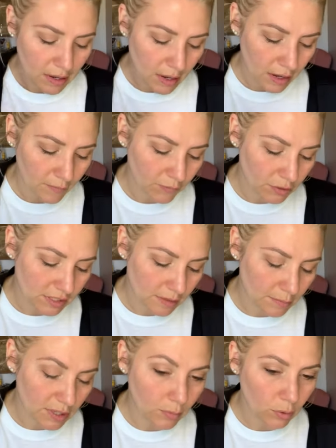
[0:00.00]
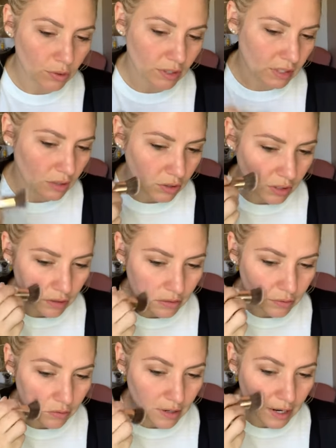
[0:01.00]
Um, for some people, or it can look a little
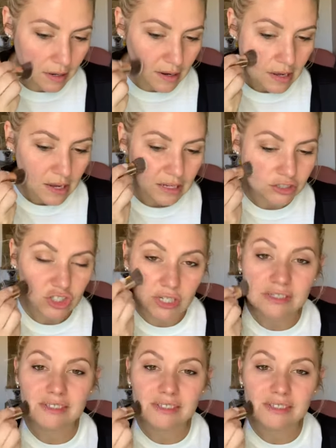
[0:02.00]
gray. It just